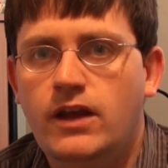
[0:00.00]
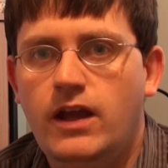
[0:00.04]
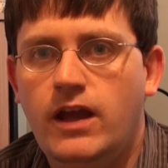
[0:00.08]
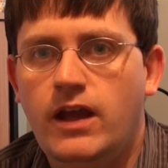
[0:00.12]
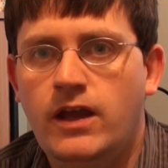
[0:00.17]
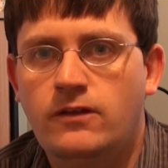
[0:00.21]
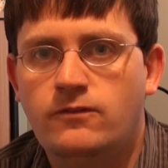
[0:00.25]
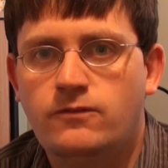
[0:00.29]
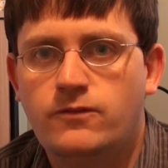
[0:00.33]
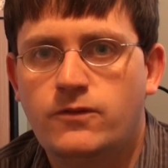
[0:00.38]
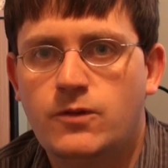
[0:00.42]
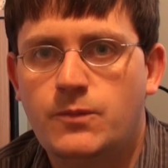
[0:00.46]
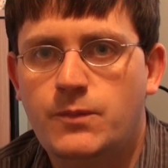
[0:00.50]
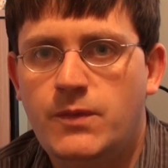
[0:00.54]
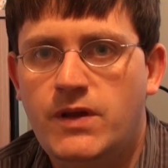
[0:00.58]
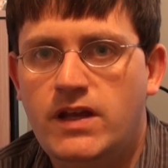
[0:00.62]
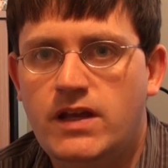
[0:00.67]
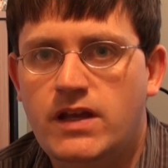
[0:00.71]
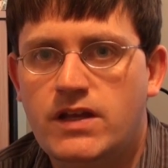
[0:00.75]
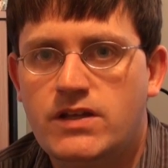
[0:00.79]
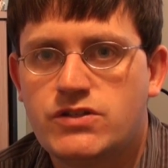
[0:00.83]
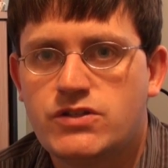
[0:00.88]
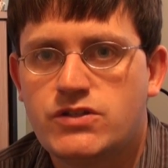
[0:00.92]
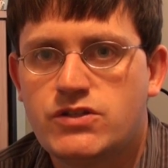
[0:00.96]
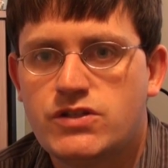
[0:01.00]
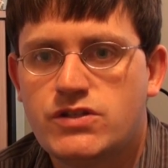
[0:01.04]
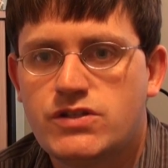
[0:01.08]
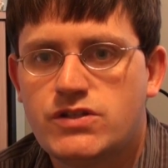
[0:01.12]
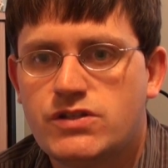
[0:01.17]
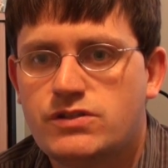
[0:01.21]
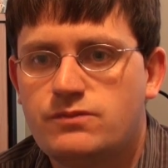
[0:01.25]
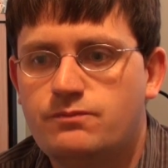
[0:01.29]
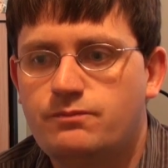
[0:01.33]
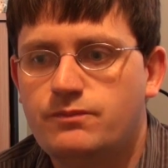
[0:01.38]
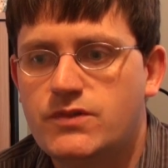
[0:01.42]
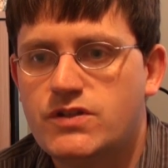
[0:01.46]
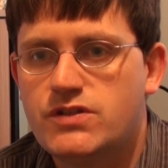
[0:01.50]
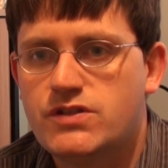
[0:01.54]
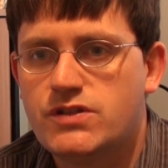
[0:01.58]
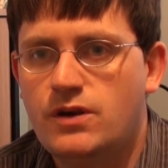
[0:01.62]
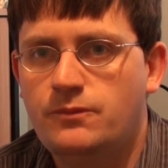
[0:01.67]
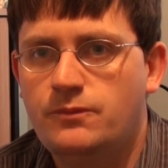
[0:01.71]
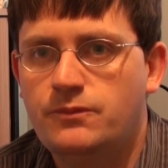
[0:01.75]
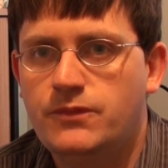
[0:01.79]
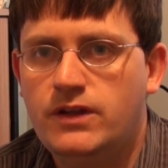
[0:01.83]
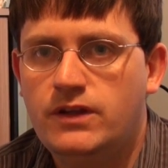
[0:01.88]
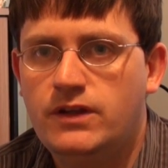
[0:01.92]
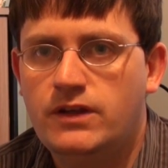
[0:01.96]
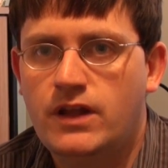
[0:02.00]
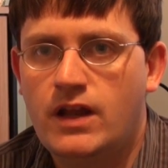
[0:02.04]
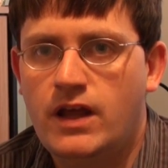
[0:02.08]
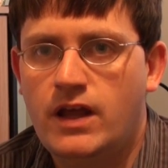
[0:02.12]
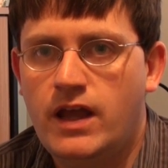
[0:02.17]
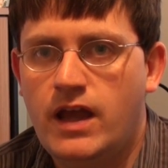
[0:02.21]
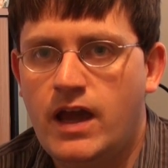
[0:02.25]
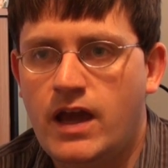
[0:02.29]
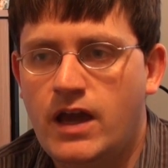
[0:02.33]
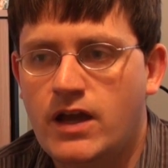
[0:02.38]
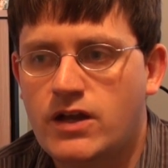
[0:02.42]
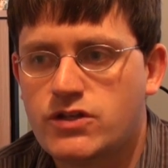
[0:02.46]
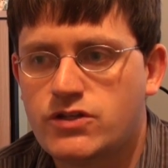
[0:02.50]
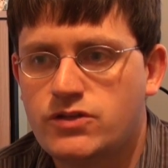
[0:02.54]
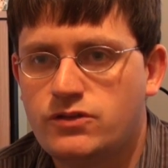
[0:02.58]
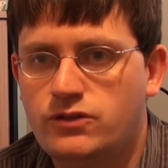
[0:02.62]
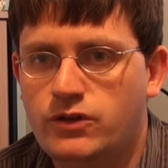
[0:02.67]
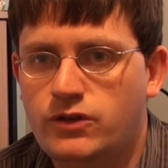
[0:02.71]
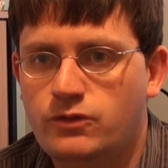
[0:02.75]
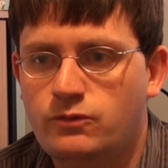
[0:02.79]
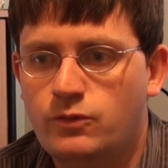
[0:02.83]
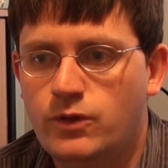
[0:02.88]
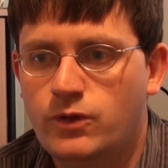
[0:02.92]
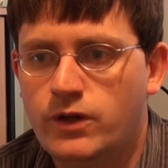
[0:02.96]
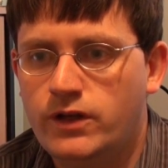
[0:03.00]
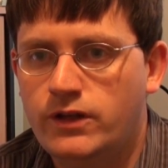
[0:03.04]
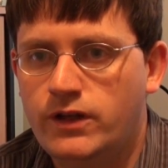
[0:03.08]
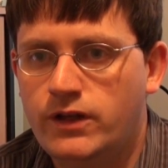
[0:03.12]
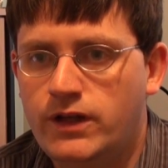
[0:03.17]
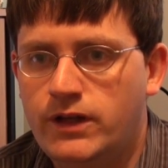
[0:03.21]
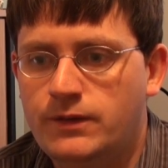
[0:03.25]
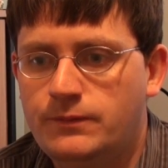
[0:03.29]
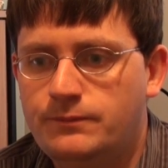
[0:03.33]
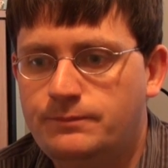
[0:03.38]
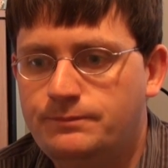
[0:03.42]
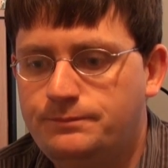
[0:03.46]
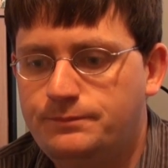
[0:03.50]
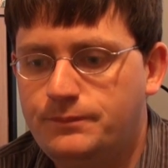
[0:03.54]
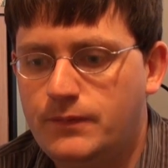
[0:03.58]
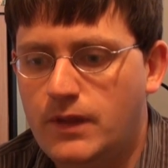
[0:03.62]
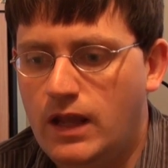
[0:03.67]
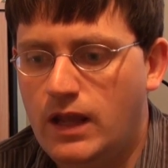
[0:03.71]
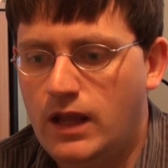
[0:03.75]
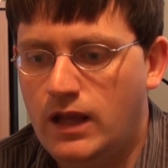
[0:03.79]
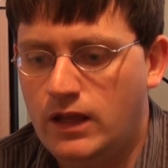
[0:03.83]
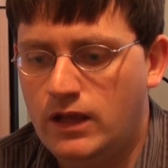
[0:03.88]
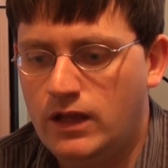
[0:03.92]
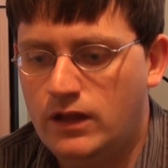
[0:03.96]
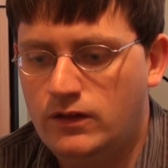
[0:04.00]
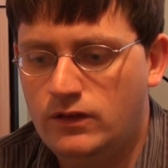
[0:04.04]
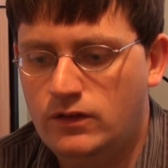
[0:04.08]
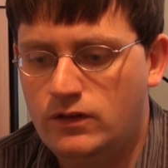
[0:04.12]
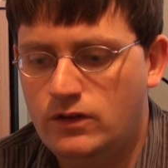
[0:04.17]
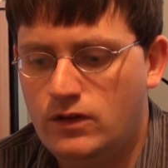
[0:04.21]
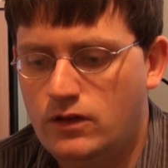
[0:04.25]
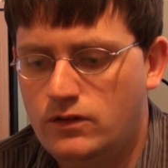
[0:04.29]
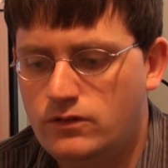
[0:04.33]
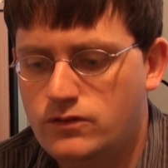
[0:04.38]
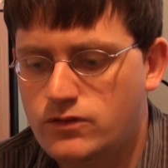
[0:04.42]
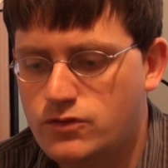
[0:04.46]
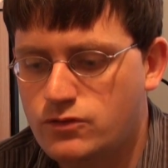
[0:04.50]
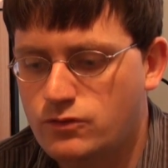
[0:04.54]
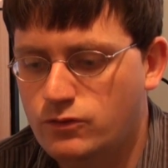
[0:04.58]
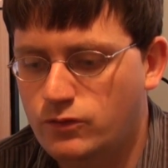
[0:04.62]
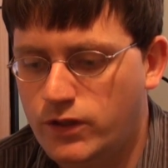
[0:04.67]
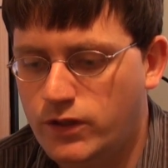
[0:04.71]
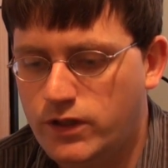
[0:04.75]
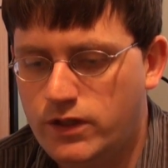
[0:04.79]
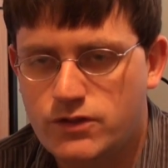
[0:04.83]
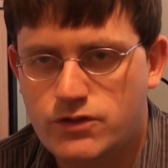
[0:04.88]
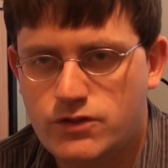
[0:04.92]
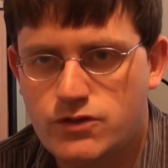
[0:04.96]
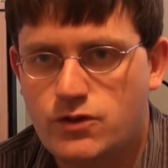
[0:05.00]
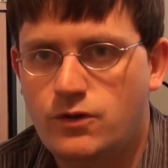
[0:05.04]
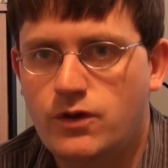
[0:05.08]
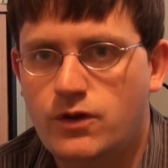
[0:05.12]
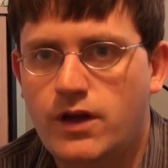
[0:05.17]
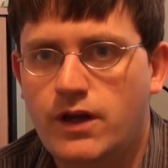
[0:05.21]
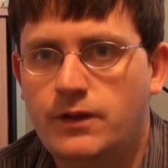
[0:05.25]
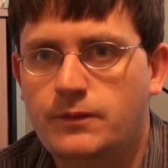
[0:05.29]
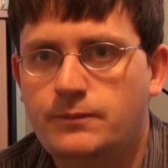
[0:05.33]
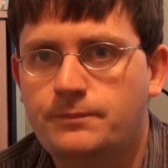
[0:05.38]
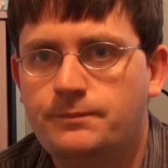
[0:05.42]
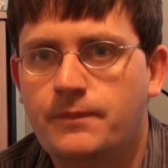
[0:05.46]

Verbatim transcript: And for me, it's just something that I actually really and truly enjoy.